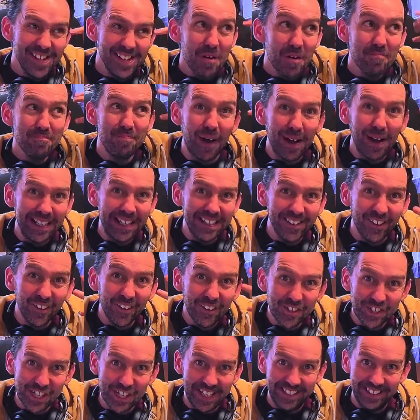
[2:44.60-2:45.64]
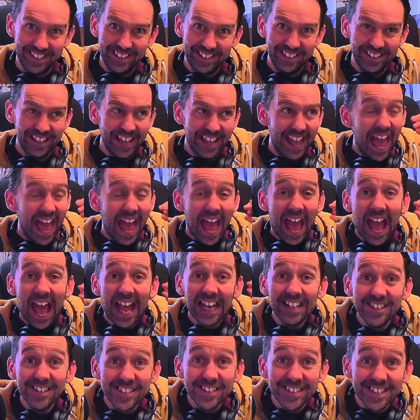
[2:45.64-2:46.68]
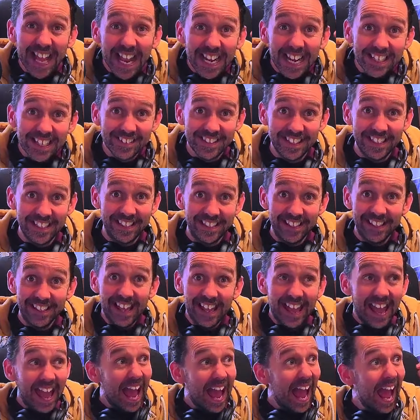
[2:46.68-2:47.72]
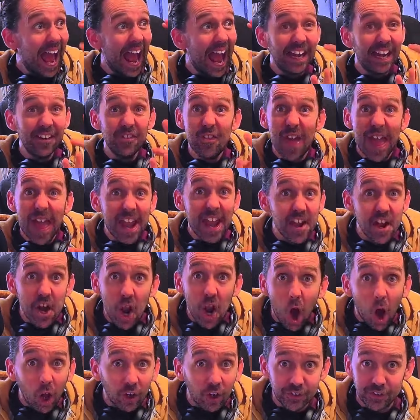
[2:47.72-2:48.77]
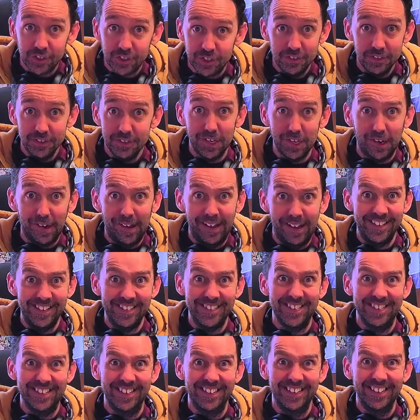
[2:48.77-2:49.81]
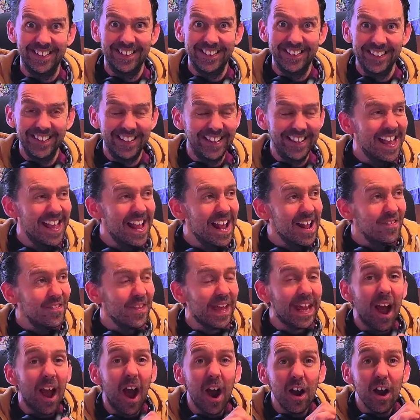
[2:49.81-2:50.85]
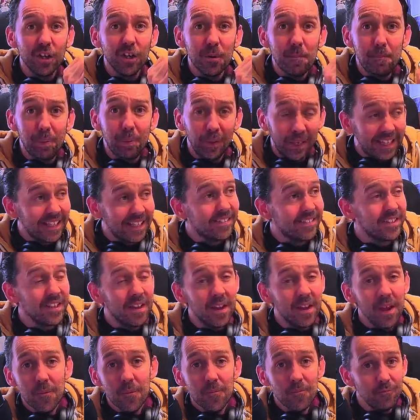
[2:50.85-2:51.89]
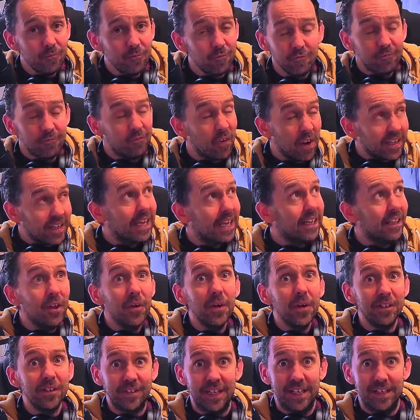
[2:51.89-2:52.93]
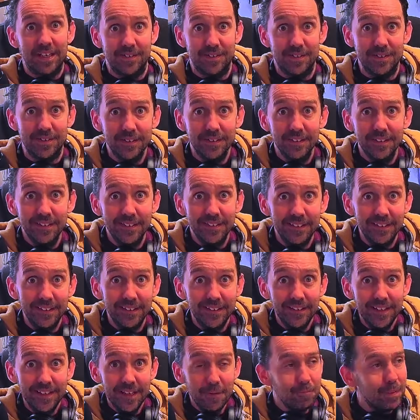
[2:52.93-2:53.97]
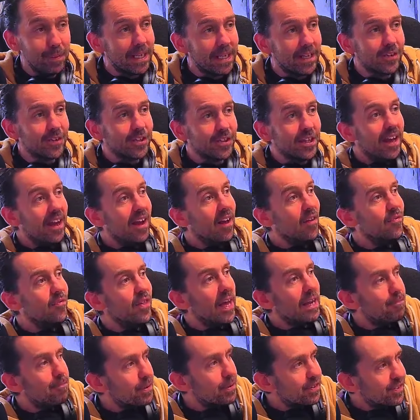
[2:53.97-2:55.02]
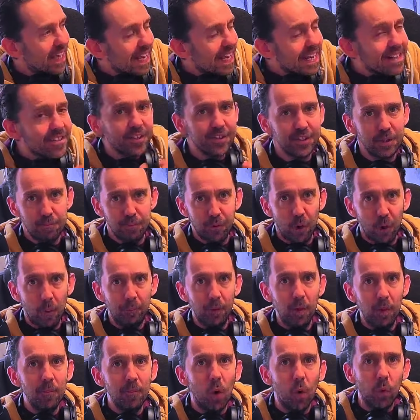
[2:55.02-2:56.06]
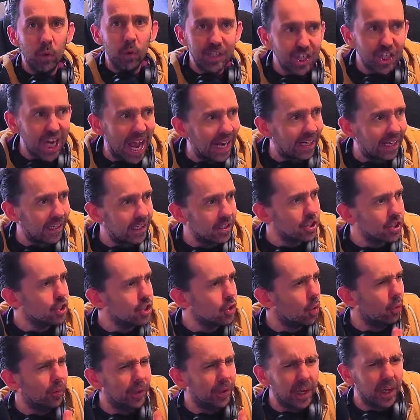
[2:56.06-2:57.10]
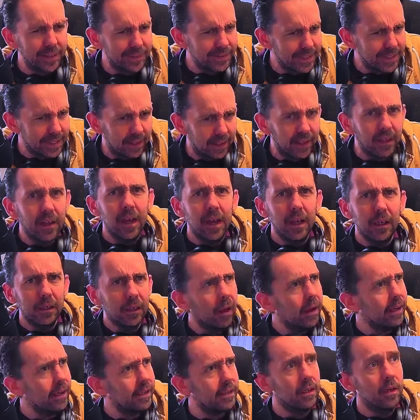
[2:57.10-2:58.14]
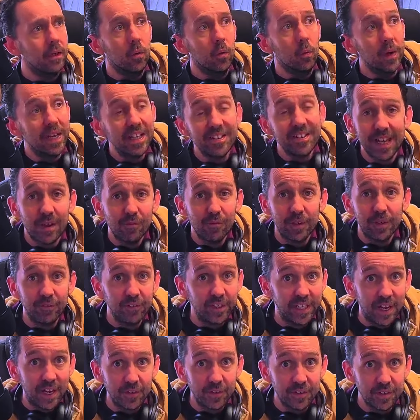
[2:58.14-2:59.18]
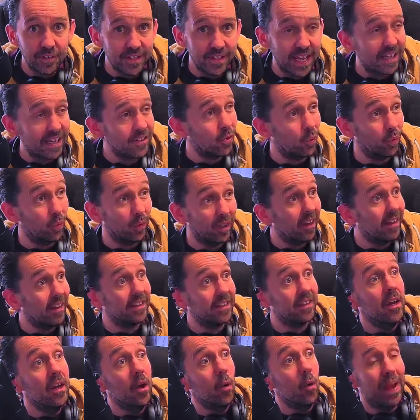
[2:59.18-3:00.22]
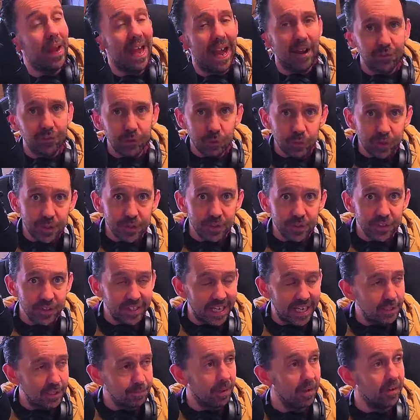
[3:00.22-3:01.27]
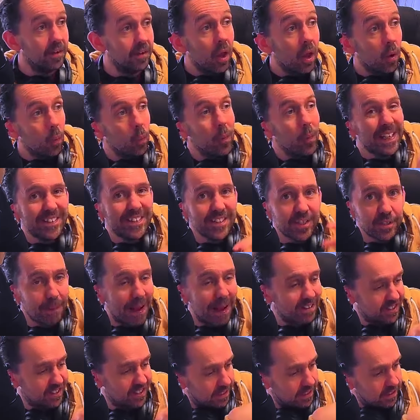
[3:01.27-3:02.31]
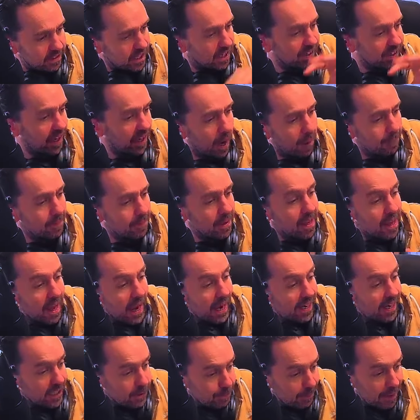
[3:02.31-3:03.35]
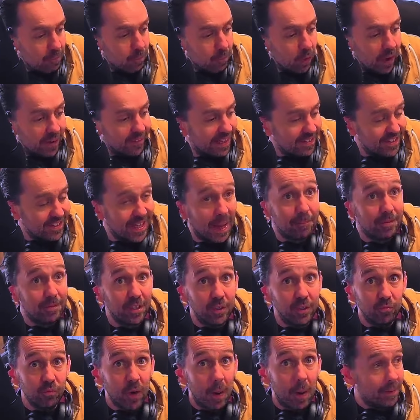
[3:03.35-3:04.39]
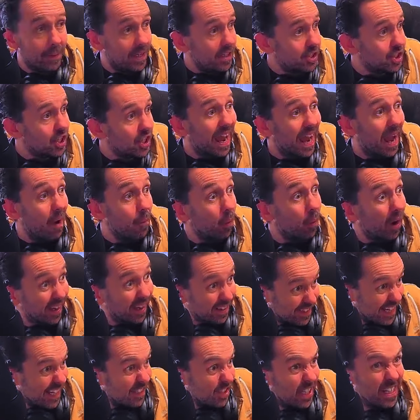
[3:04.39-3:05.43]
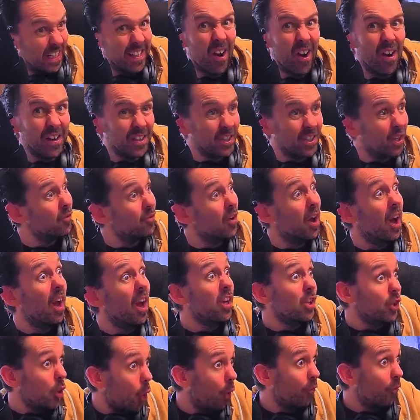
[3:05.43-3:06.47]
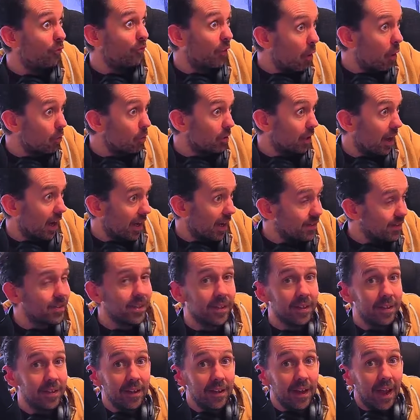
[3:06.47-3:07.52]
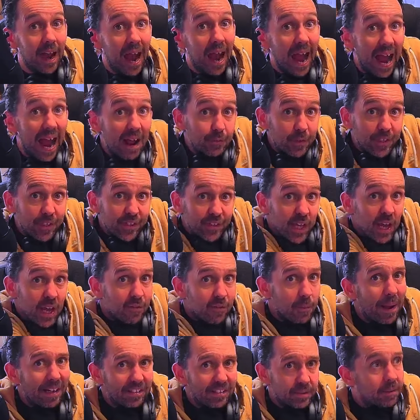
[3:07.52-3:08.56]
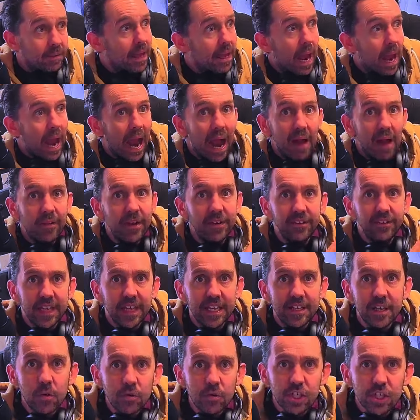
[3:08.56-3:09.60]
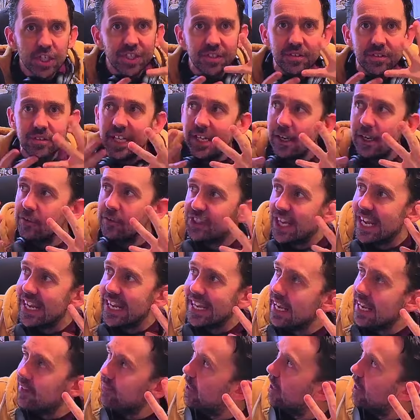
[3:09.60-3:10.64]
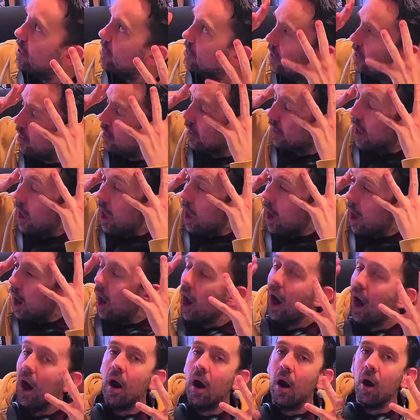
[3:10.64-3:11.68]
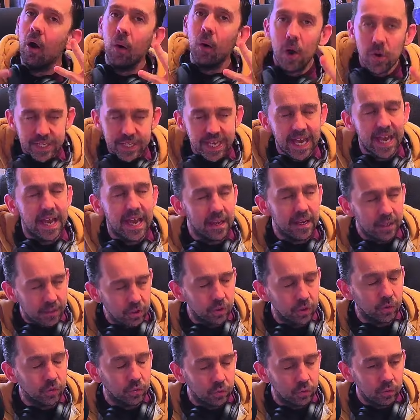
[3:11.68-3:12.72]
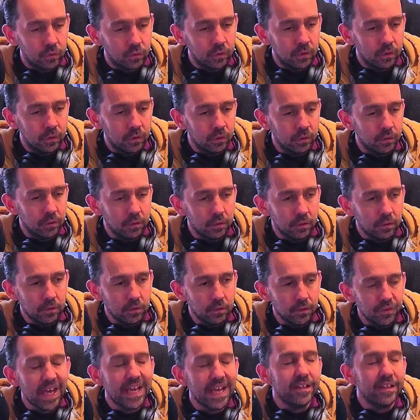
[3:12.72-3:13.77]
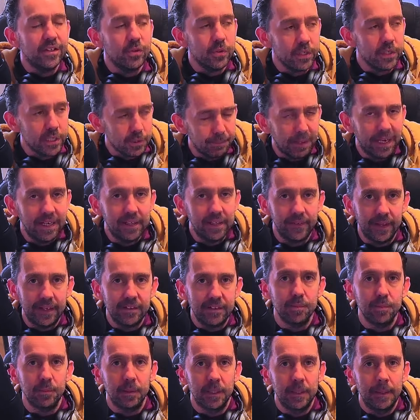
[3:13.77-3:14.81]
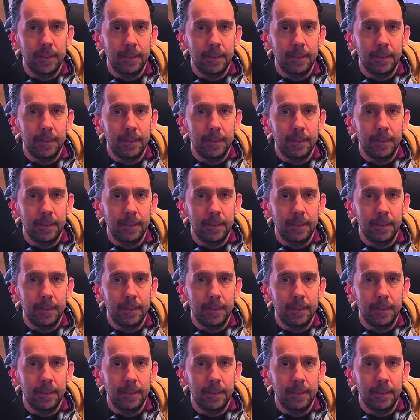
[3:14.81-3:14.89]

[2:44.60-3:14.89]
by logic, and sanity. And they're not, guys. They are complete fucking lunatics. Because they present us a problem or a challenge or an idea, like we need to get rid of inheritance tax or like we have to reduce the tax burden. We dismantle it, cut it up, and explain why that's absolute rubbish and why it's actually kind of your fault, guys. And we serve it back to them. And then they don't just, they don't take it in. They don't go like, oh, okay, cool. Thanks for explaining that to me.